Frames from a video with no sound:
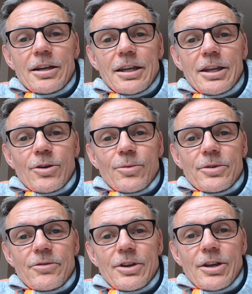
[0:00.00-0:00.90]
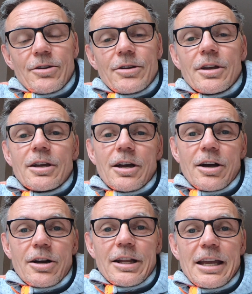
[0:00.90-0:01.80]
get on with the video.
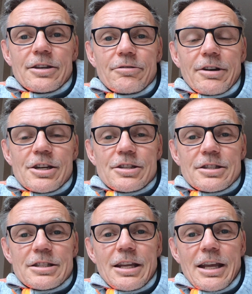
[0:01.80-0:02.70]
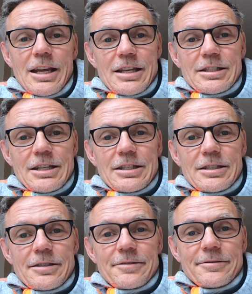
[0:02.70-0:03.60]
I'll add narrations as
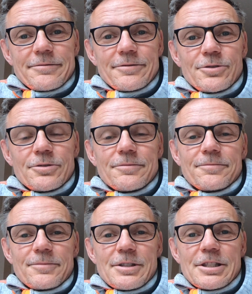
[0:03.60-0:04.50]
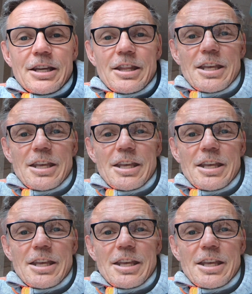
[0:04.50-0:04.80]
needed. See you at the